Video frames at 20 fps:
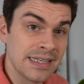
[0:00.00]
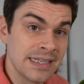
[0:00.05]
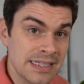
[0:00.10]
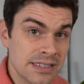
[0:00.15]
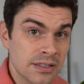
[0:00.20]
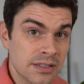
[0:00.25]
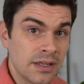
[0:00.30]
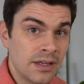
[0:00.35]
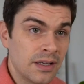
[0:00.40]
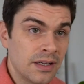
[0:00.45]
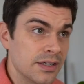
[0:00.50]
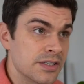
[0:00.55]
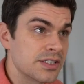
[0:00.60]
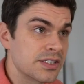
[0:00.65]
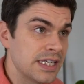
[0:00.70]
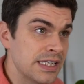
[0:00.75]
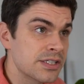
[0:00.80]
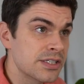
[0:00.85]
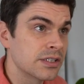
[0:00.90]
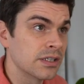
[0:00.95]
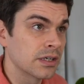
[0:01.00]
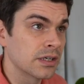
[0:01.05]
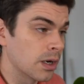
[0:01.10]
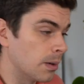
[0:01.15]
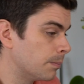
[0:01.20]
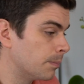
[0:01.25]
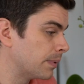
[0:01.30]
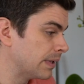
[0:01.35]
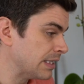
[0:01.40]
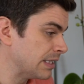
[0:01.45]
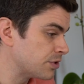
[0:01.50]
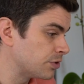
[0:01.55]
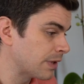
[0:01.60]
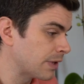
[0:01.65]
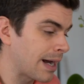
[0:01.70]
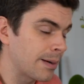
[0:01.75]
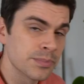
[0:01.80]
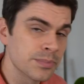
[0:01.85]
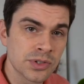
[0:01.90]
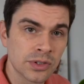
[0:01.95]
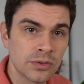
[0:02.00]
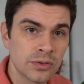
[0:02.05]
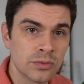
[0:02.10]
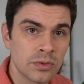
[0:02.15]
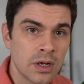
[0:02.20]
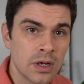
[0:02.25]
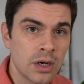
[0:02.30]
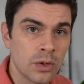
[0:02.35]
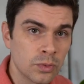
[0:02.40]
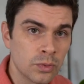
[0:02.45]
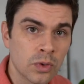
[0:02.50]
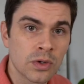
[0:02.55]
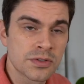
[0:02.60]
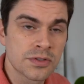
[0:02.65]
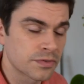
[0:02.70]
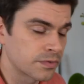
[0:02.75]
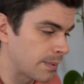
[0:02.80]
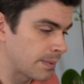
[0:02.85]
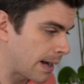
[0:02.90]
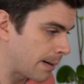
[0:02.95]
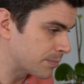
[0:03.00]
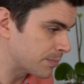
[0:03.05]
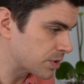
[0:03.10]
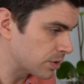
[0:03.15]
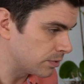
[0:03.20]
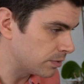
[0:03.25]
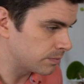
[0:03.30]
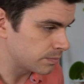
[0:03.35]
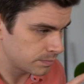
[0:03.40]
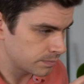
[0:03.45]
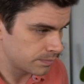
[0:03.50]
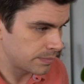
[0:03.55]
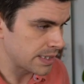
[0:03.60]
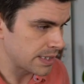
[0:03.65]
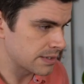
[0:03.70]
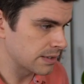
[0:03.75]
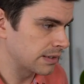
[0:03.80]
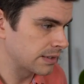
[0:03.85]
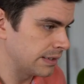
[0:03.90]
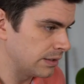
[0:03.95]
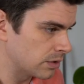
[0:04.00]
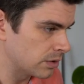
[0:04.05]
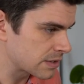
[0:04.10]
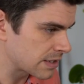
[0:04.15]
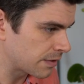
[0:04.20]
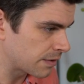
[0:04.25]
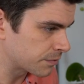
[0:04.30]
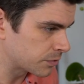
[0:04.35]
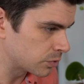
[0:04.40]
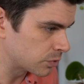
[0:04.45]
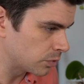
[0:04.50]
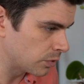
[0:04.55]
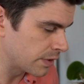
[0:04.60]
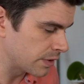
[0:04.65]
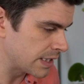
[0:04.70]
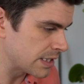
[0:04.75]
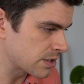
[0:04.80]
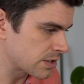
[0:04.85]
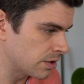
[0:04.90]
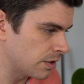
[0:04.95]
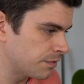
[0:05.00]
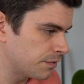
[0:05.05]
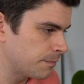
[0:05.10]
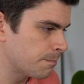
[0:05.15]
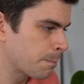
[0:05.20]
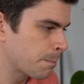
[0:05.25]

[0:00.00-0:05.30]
is a sister company to Hampton. Ross from Hampton basically looks after all of this stuff.